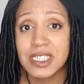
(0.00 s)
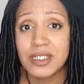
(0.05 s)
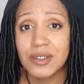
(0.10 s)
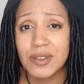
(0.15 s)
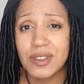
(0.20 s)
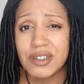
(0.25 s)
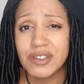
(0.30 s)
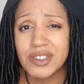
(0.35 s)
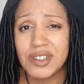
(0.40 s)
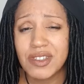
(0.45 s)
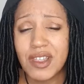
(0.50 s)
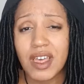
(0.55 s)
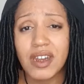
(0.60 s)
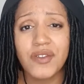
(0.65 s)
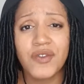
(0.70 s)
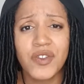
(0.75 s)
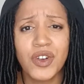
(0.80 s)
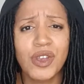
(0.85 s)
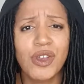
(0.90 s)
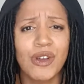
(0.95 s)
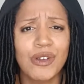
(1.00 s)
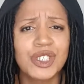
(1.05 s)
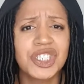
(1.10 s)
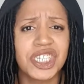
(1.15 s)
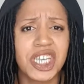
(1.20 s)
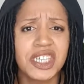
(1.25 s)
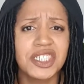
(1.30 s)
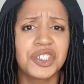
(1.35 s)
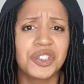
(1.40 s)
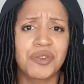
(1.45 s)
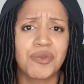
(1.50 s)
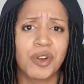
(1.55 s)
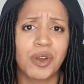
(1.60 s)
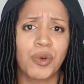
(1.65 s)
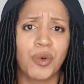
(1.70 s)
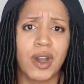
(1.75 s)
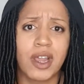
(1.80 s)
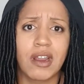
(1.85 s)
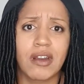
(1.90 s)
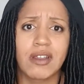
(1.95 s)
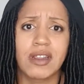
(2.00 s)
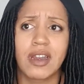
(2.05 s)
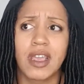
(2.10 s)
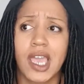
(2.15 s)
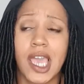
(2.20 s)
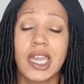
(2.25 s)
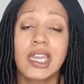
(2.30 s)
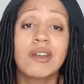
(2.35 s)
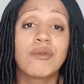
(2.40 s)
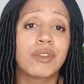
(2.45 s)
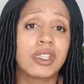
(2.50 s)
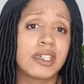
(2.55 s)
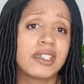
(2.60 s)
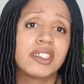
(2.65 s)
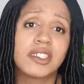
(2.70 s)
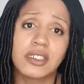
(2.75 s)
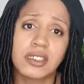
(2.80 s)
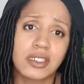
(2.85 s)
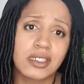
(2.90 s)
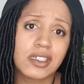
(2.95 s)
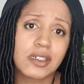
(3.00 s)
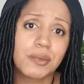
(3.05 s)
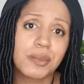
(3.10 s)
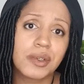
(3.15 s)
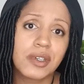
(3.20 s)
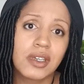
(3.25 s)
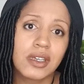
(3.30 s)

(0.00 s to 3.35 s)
There's a lot of negotiation required in any relationship,